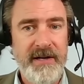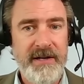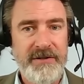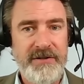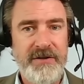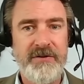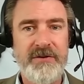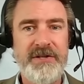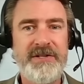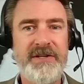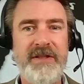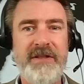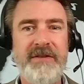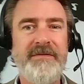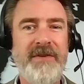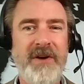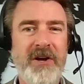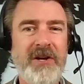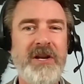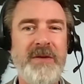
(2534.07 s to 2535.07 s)
So just the
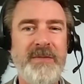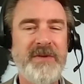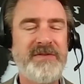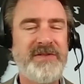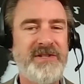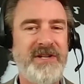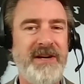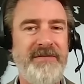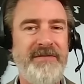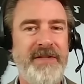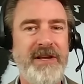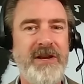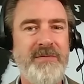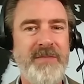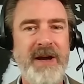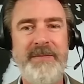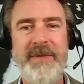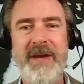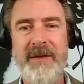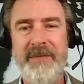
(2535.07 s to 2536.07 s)
volume of stuff that you
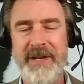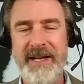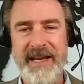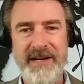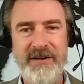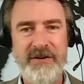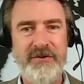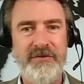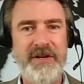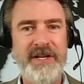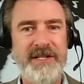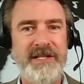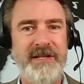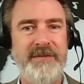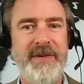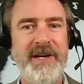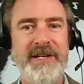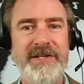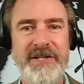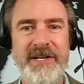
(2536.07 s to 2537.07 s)
might be able to increase
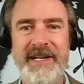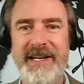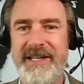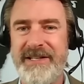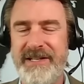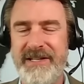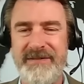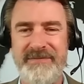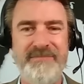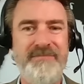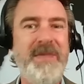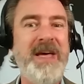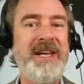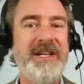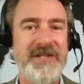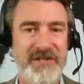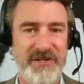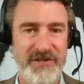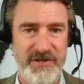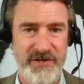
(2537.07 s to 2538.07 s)
to Beijing is just
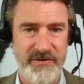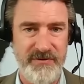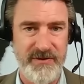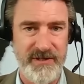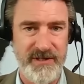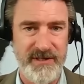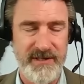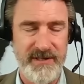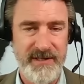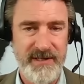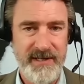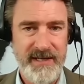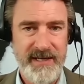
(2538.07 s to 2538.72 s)
minuscule.